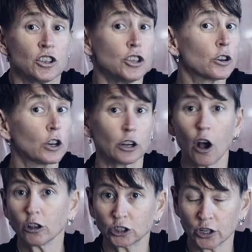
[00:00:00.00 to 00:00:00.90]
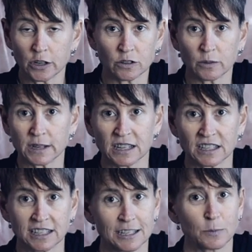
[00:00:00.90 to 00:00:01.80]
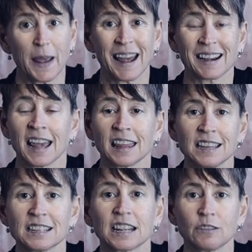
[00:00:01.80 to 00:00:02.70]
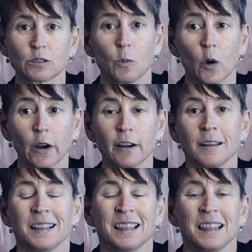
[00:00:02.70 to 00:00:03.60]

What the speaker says: You could also use a resistance band. This gives more